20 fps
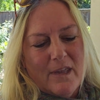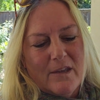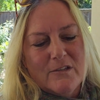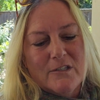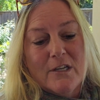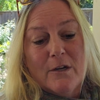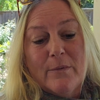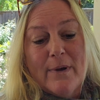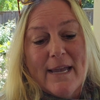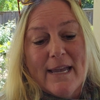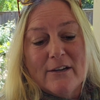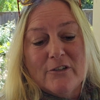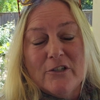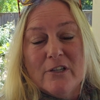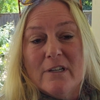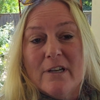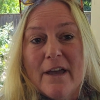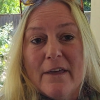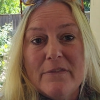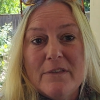So I
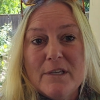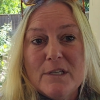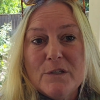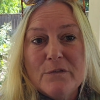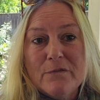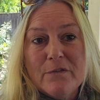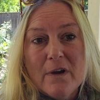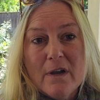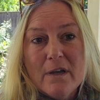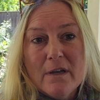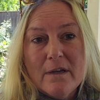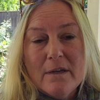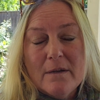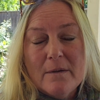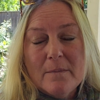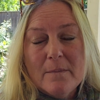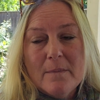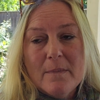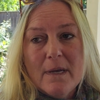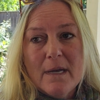actually got this
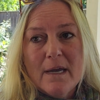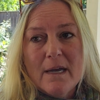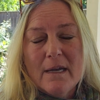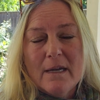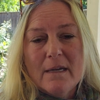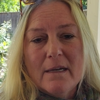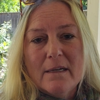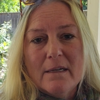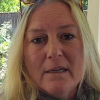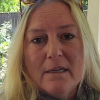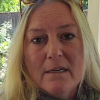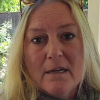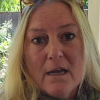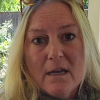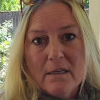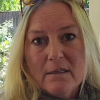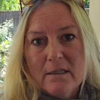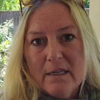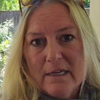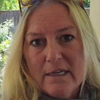from an
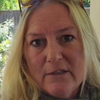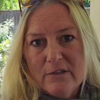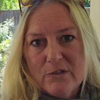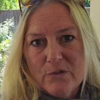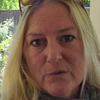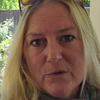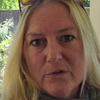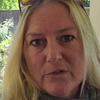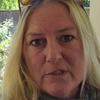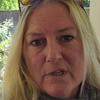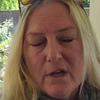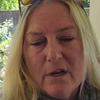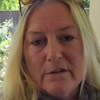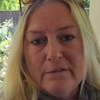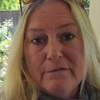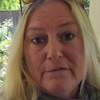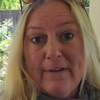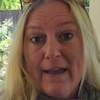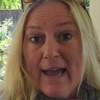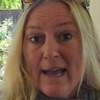online source
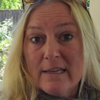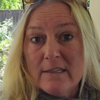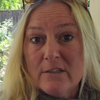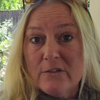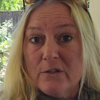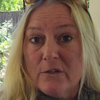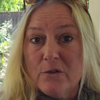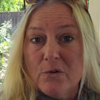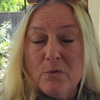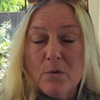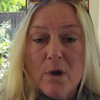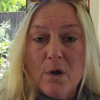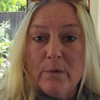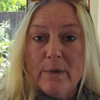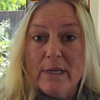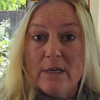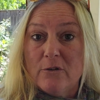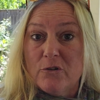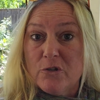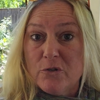called Fast
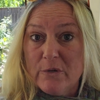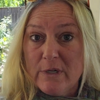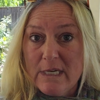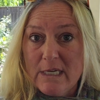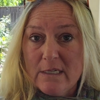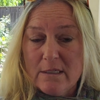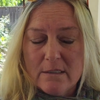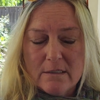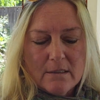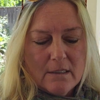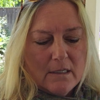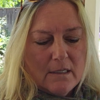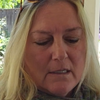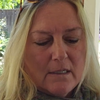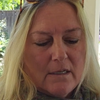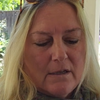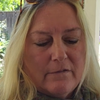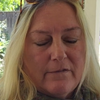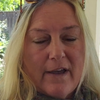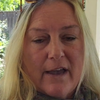Growing Trees,
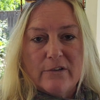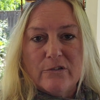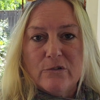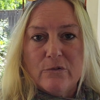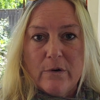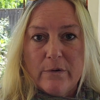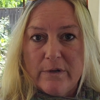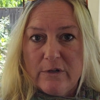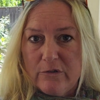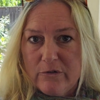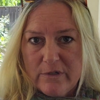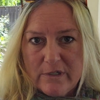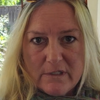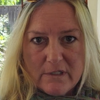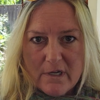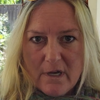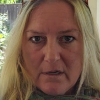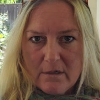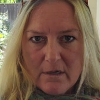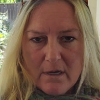
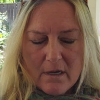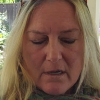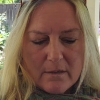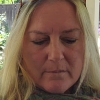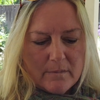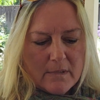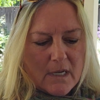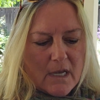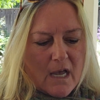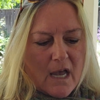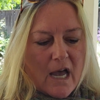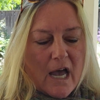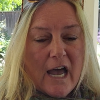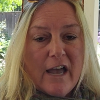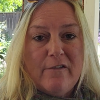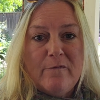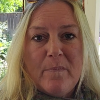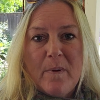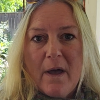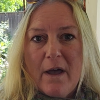fastgrowingtrees.com.
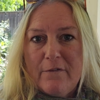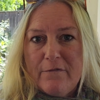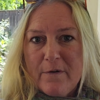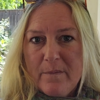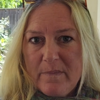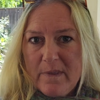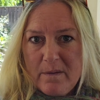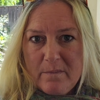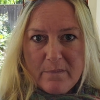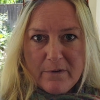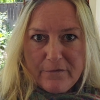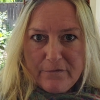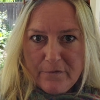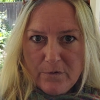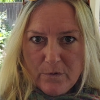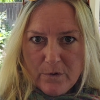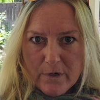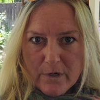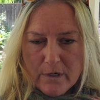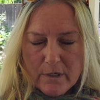I've bought from them
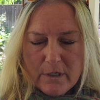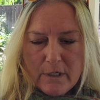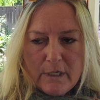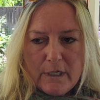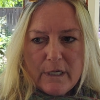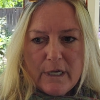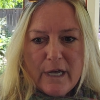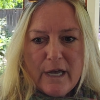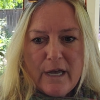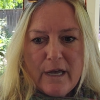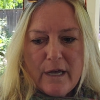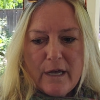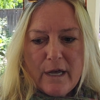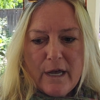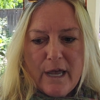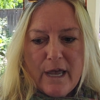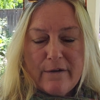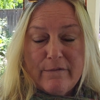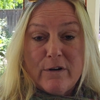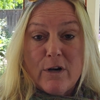before.
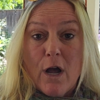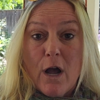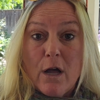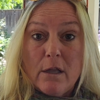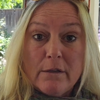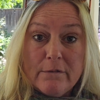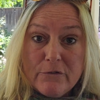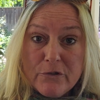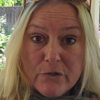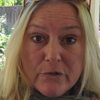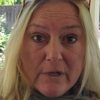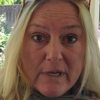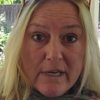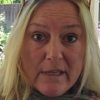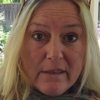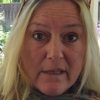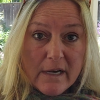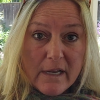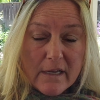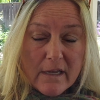I have an olive
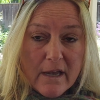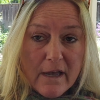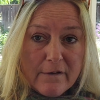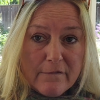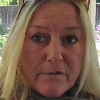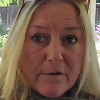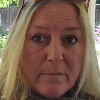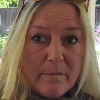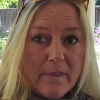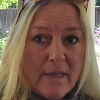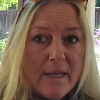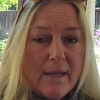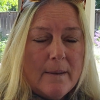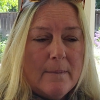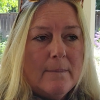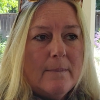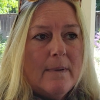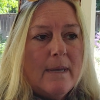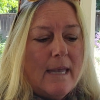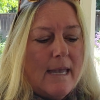tree that I got from
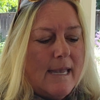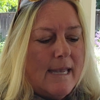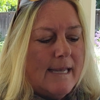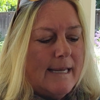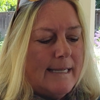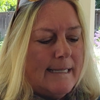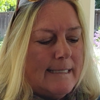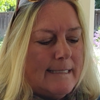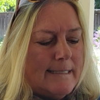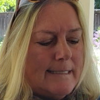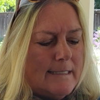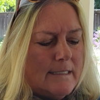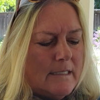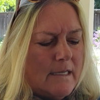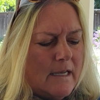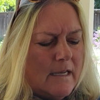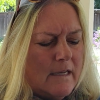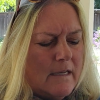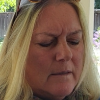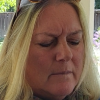them, and
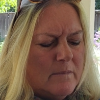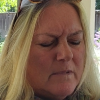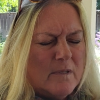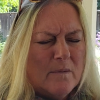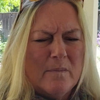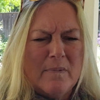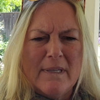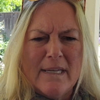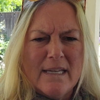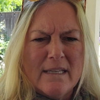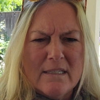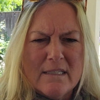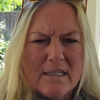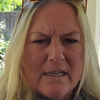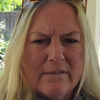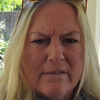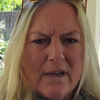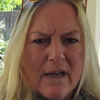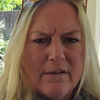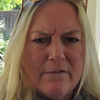some plants
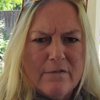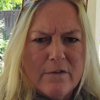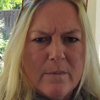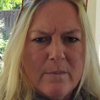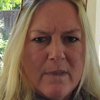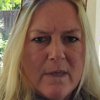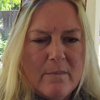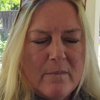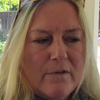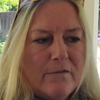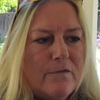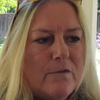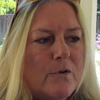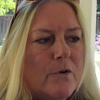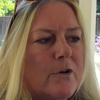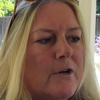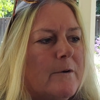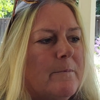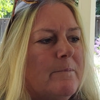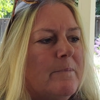that I've gotten from them
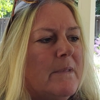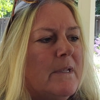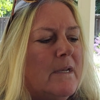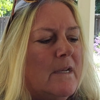before.